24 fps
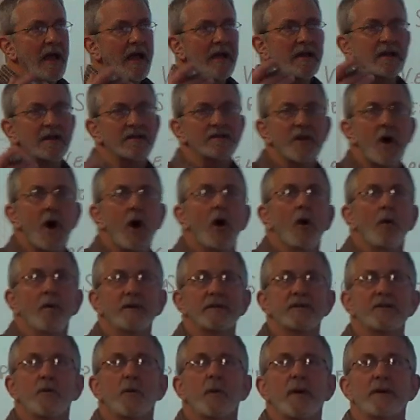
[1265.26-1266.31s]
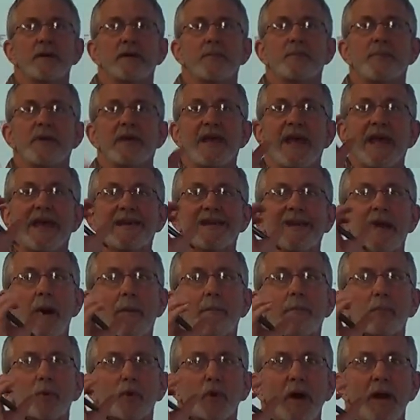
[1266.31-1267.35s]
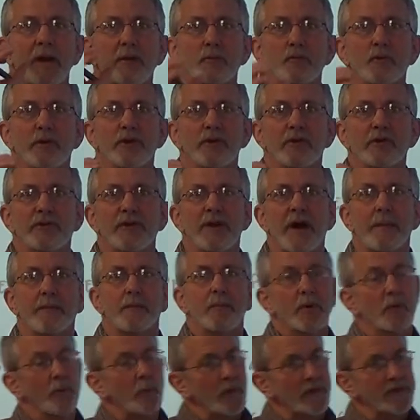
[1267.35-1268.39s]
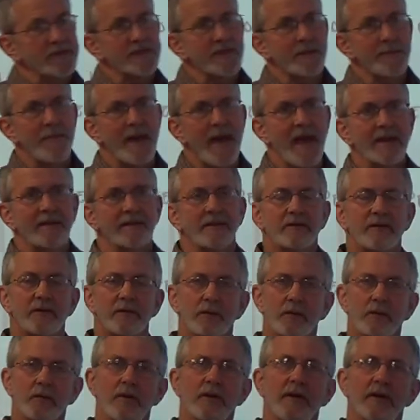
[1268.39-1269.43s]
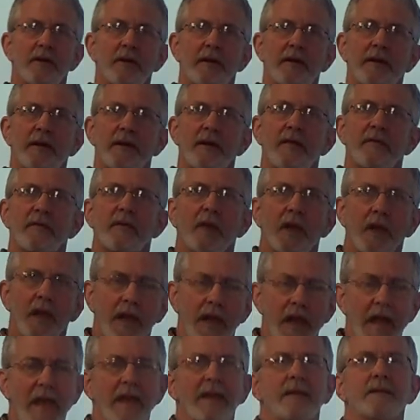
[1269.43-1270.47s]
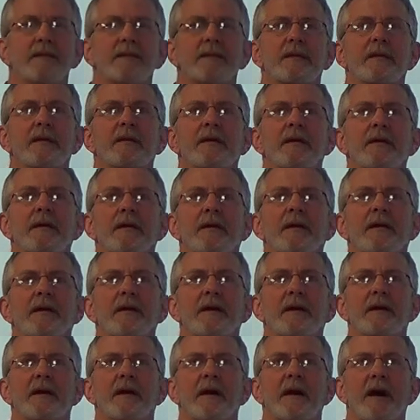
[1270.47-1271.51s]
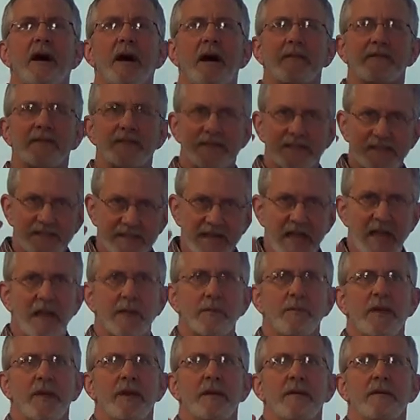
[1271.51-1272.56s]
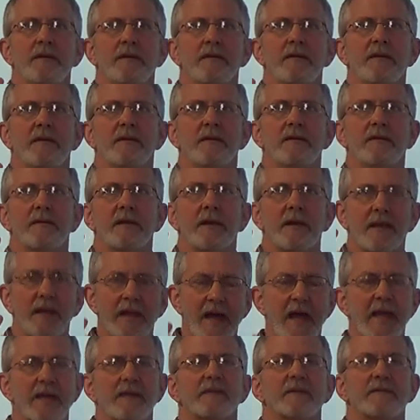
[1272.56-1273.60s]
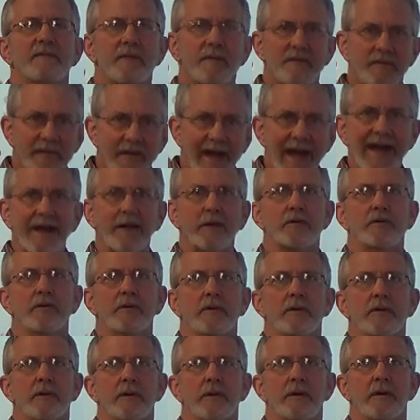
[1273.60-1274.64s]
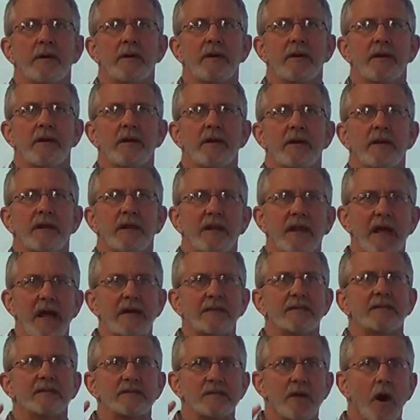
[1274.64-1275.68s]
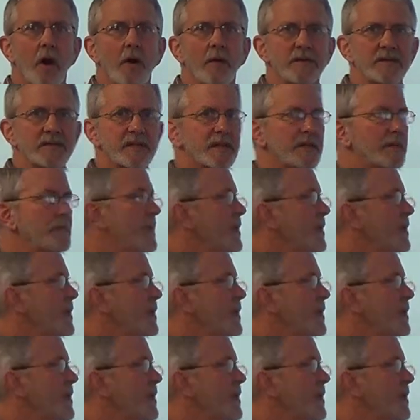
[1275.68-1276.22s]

and it's always going to be a number, a real number. What's the magnitude? The length of a segment, the length of a vector. Length is always going to